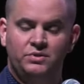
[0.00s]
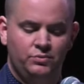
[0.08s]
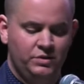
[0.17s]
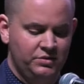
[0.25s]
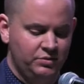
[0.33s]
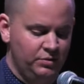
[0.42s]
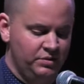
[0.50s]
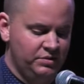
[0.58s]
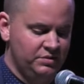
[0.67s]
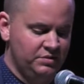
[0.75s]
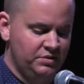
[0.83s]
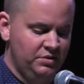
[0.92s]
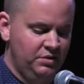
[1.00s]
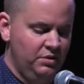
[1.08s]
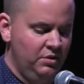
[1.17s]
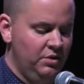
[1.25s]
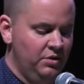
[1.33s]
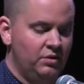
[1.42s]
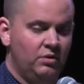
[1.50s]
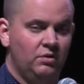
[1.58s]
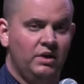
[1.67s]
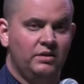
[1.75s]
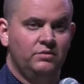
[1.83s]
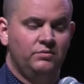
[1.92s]
resources. Their
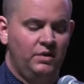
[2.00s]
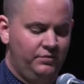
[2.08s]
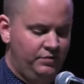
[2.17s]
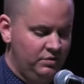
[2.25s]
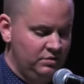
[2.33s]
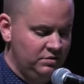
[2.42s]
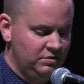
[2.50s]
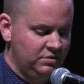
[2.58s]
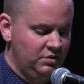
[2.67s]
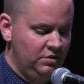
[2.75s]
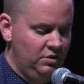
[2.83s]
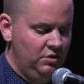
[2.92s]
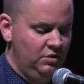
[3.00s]
collective efforts